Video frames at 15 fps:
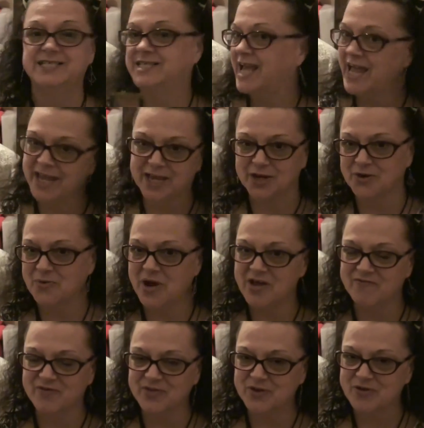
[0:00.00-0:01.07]
take it away
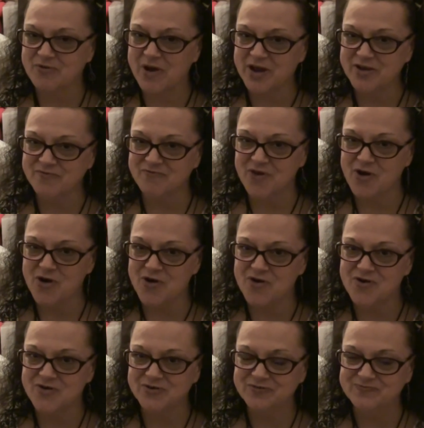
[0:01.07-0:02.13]
for the credit
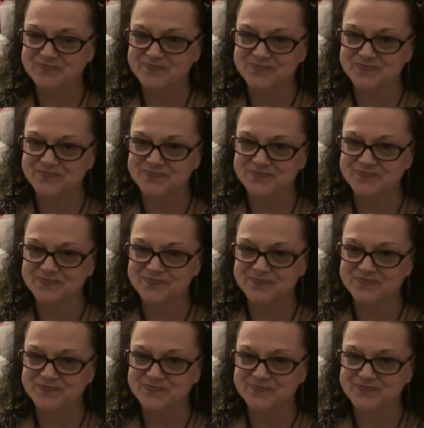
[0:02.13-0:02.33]
roll.